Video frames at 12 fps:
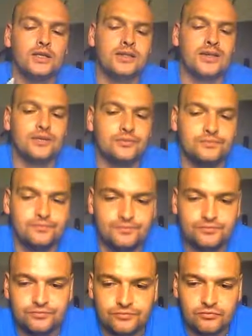Now,
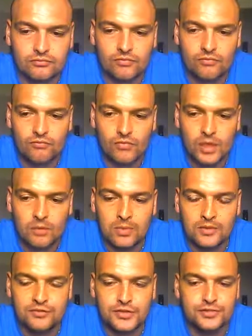
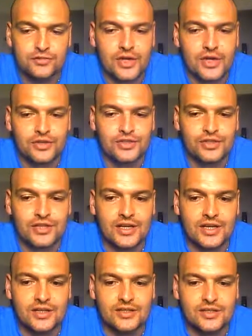my first reaction
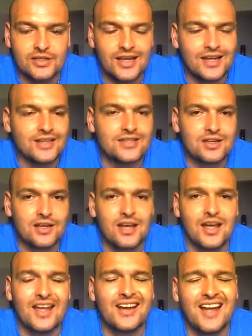is that is
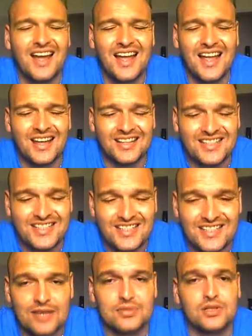an
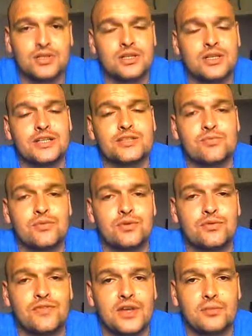exceptionally
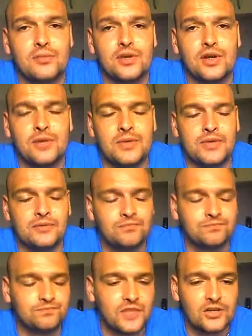smooth vape. I mean,
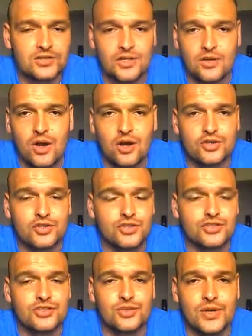there is no
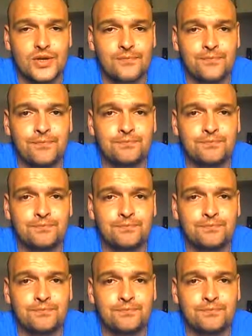harshness to it.